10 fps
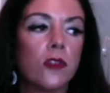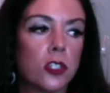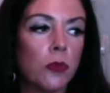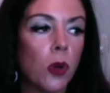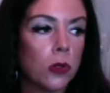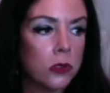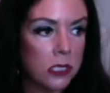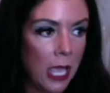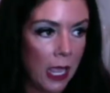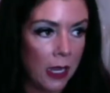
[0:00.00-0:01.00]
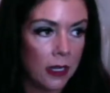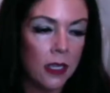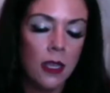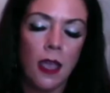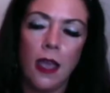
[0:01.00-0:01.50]
for tomorrow's
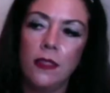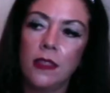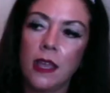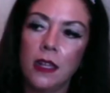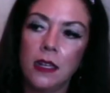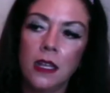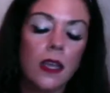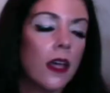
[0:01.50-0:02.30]
gain. And then,